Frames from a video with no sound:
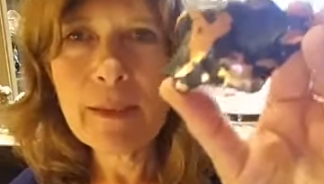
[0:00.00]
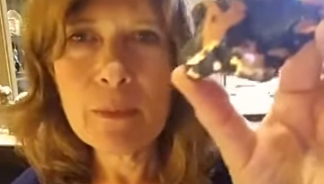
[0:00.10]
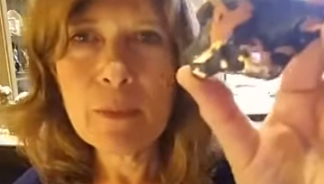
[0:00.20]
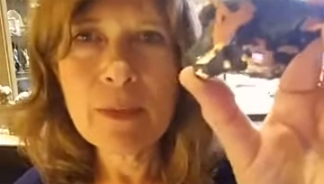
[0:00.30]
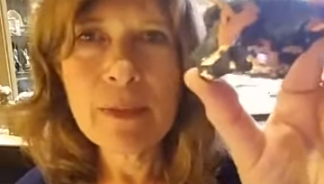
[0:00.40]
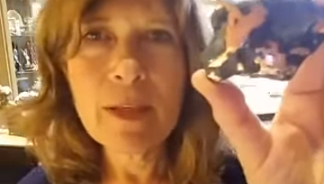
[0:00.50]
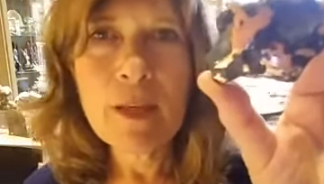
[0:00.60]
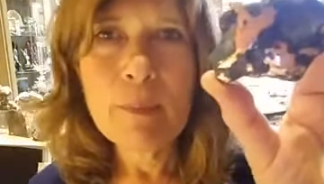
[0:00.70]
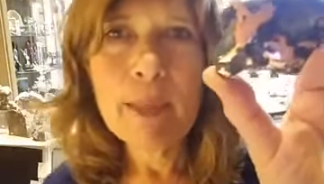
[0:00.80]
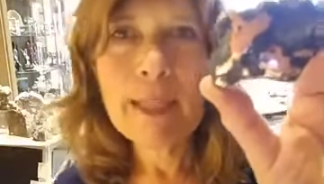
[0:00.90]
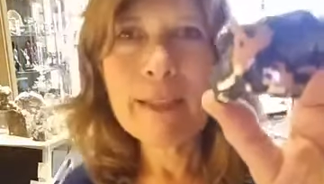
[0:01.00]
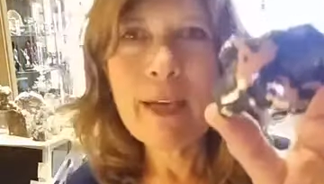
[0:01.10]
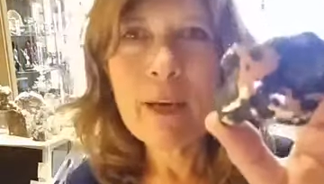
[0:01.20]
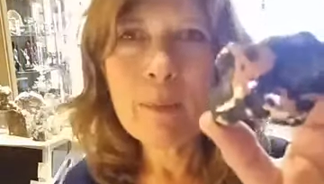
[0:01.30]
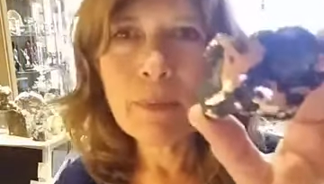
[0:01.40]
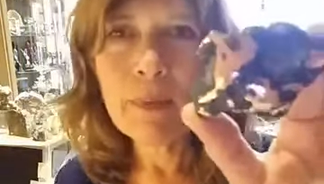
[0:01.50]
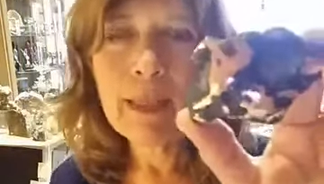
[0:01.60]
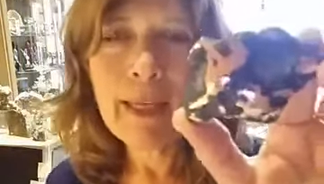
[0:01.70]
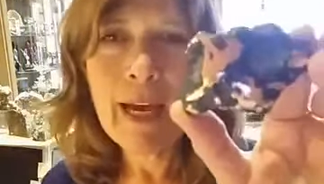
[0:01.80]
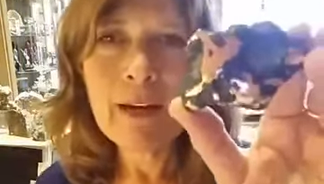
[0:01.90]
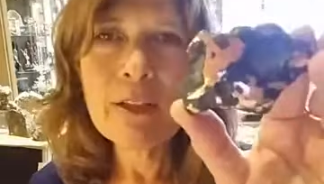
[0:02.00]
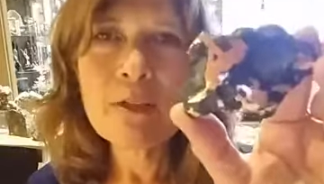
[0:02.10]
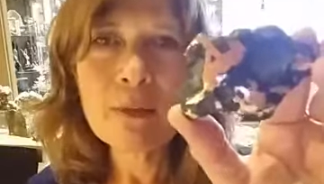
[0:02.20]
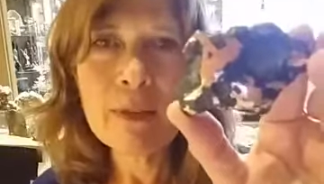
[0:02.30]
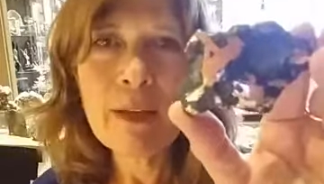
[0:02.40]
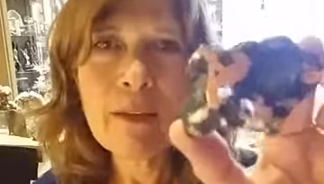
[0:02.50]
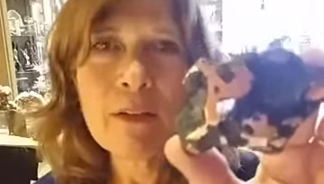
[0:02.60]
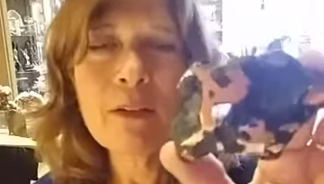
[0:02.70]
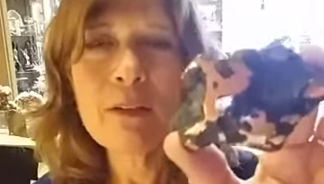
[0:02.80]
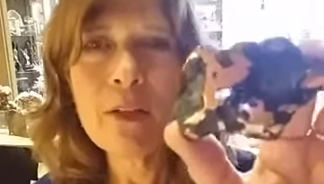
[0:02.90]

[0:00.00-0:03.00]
it was picked up and carried to another